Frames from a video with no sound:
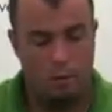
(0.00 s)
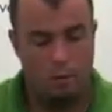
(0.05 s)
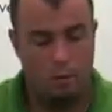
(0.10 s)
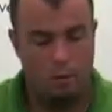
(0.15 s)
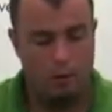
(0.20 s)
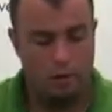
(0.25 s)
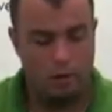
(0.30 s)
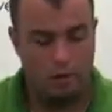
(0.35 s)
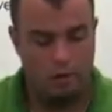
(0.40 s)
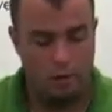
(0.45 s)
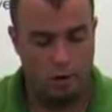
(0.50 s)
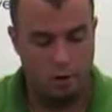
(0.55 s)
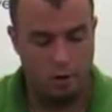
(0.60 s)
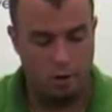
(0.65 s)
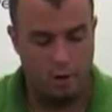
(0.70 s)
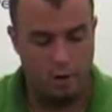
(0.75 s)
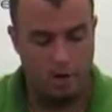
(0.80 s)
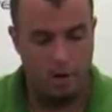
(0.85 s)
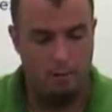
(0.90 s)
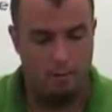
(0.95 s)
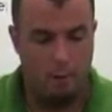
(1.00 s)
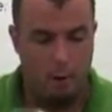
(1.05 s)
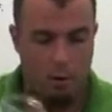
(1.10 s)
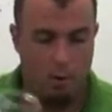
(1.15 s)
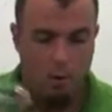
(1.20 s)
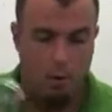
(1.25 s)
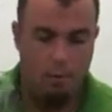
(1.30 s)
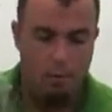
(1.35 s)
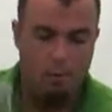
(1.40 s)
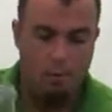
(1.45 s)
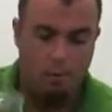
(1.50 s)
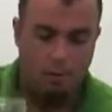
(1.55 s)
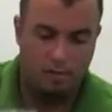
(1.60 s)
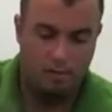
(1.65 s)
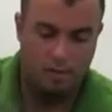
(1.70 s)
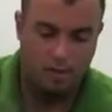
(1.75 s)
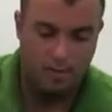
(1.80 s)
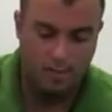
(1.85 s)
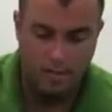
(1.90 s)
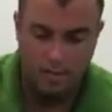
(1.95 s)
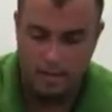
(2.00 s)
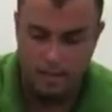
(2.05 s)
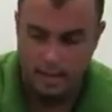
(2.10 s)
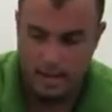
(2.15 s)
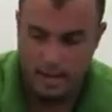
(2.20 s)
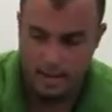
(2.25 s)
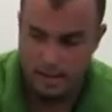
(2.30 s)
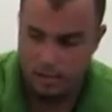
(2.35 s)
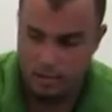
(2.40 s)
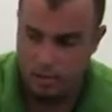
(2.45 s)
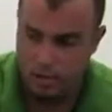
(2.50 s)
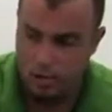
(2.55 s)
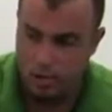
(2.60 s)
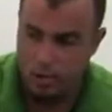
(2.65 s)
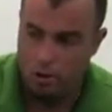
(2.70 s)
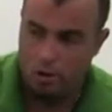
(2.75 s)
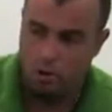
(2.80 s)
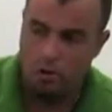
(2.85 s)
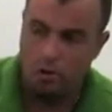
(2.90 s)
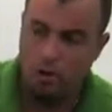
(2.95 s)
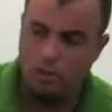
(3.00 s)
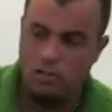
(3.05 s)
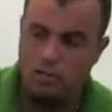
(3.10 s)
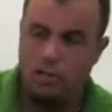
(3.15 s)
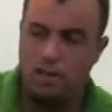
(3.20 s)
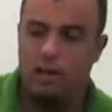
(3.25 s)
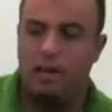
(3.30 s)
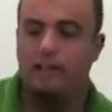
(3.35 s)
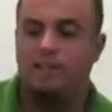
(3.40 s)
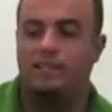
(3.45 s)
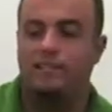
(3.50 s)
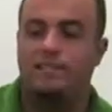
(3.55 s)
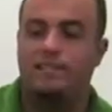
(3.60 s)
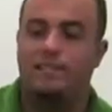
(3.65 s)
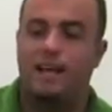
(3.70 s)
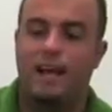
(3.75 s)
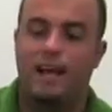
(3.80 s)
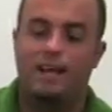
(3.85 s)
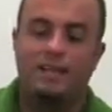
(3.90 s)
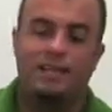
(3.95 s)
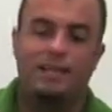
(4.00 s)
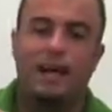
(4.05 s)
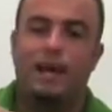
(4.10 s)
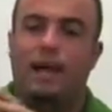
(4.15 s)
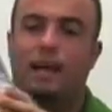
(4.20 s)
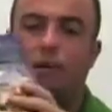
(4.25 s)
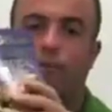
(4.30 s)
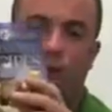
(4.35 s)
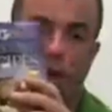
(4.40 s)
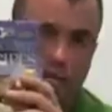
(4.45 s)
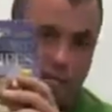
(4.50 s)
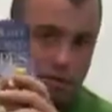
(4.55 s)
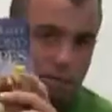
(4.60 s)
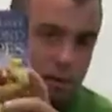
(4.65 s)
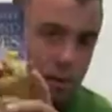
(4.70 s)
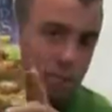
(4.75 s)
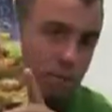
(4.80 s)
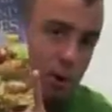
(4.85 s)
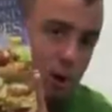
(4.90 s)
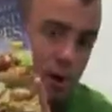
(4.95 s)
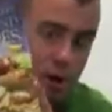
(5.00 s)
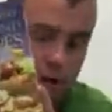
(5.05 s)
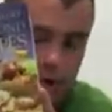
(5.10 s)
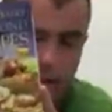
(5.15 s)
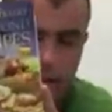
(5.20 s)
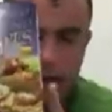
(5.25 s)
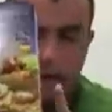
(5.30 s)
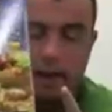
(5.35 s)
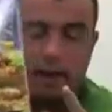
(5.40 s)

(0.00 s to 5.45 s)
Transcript: We're going to show you that in a moment when we put this to the test. You're also going to get this 10-second recipe book.